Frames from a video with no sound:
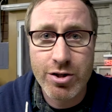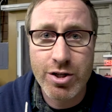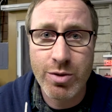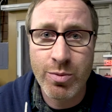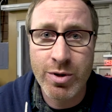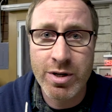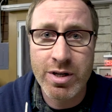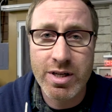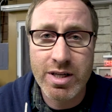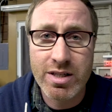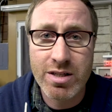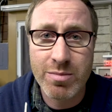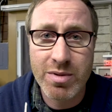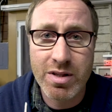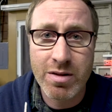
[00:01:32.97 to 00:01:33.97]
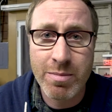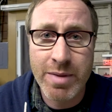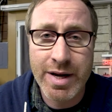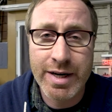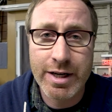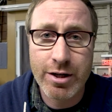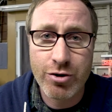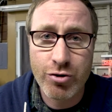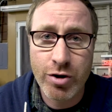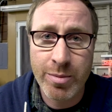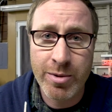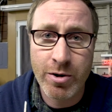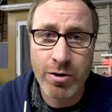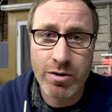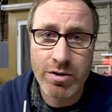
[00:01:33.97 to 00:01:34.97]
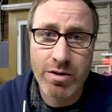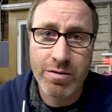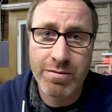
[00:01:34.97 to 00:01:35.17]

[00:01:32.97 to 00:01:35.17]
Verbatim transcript: she wouldn't need to be the main contributor to the